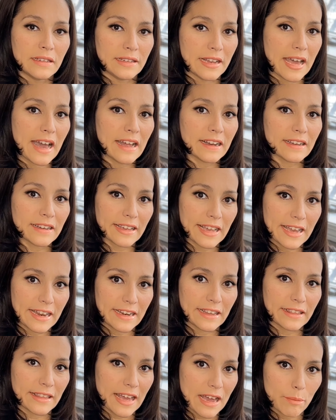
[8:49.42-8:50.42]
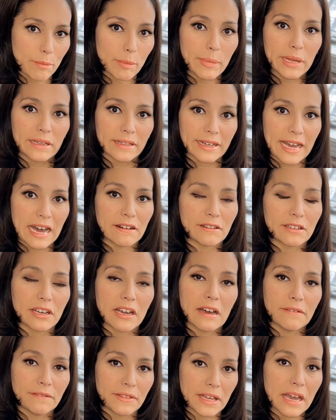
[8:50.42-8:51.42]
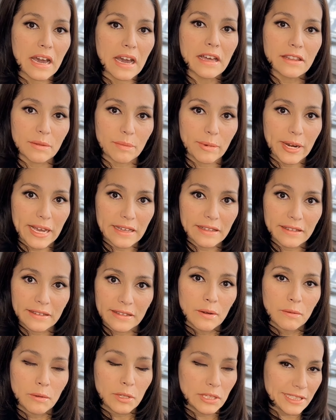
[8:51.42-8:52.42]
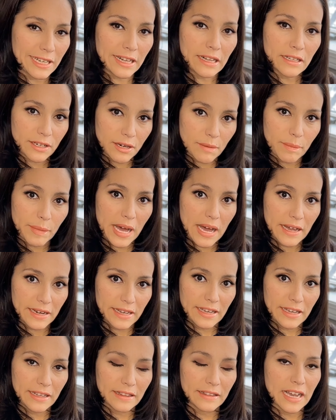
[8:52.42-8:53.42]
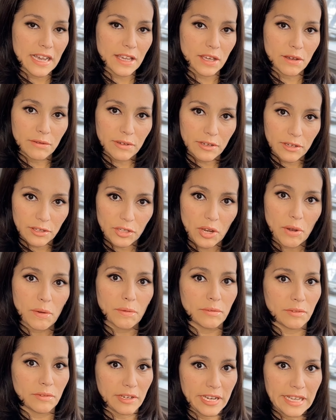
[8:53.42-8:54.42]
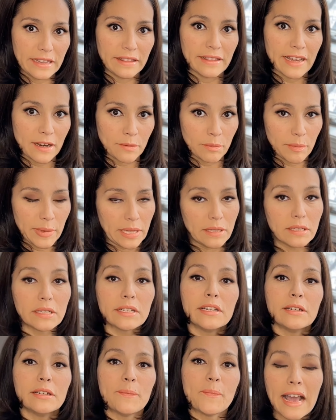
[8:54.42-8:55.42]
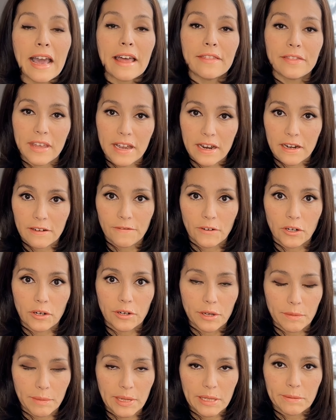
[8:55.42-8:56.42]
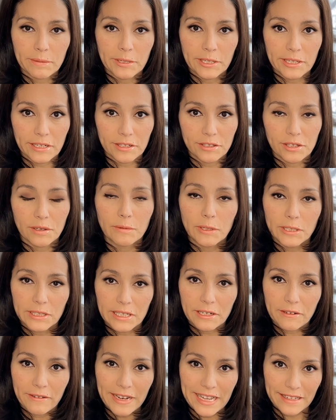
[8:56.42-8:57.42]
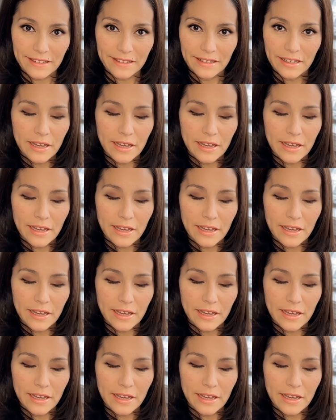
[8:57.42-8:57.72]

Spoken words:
Not getting that milk out of the other breast will tell your body that you don't need that milk, and therefore your milk production will decrease,